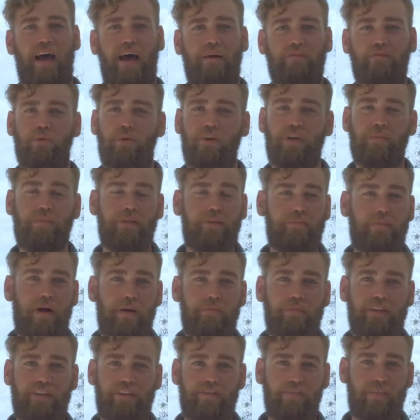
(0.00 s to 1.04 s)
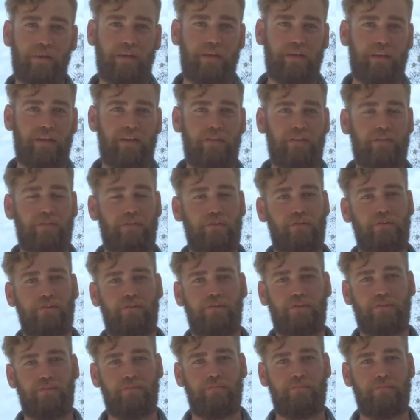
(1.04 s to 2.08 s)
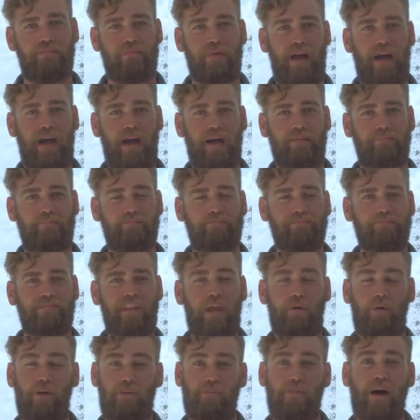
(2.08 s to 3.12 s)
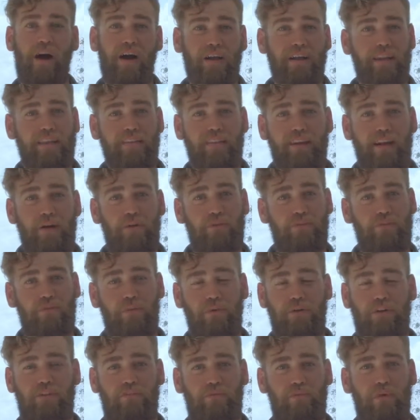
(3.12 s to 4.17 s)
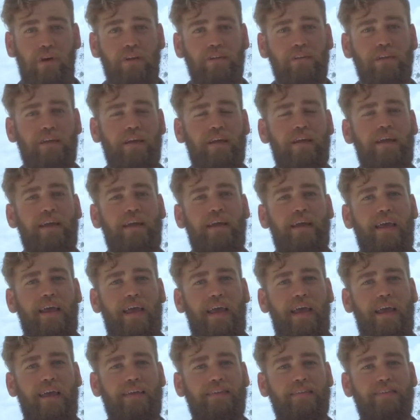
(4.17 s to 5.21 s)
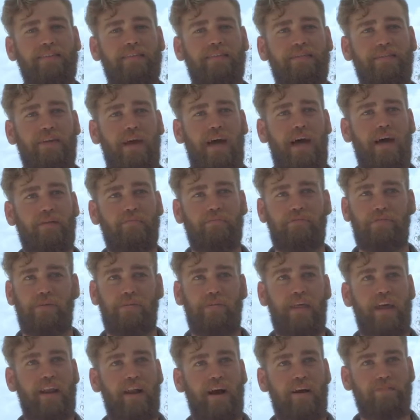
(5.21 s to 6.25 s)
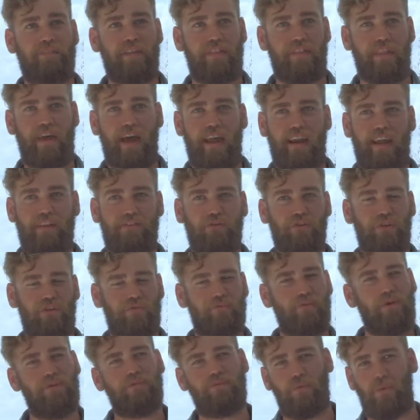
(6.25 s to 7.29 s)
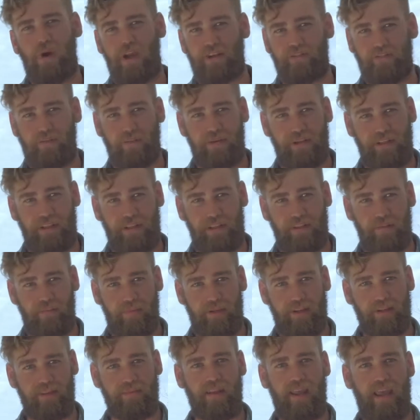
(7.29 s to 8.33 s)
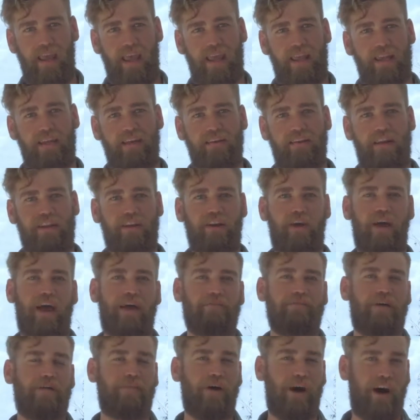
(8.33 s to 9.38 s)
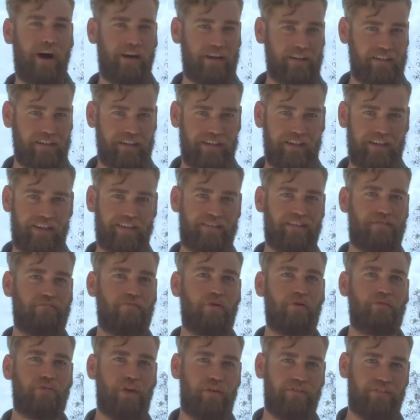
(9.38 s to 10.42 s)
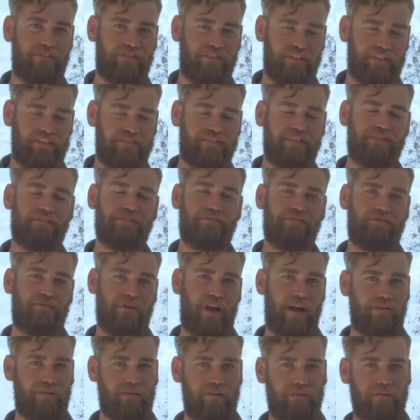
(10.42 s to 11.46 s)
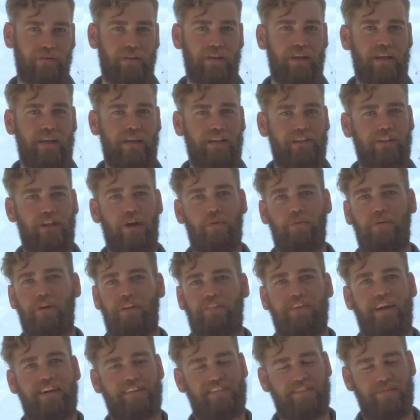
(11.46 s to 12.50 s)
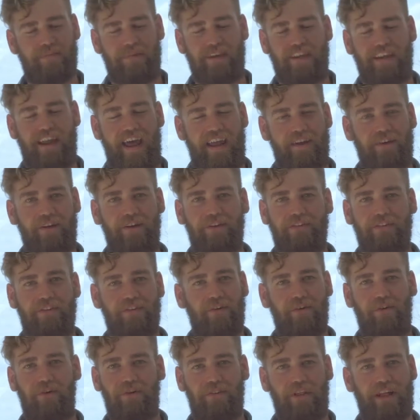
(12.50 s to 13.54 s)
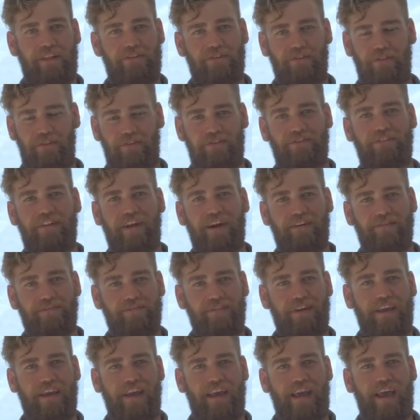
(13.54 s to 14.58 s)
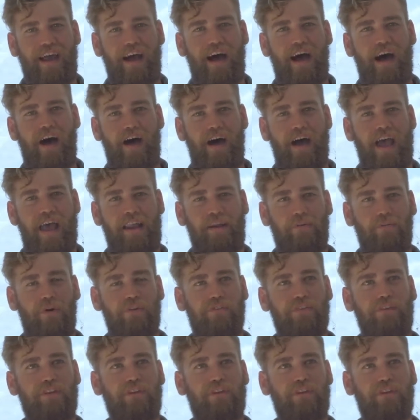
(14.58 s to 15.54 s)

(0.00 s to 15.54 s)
doing a bit of public speaking through some network marketing that I was doing as well. And from then after that, I sort of moved away from it a little bit, and I had my party years. I moved overseas, did some travel, learned what it's like to be an adult and all that sort of stuff. And it wasn't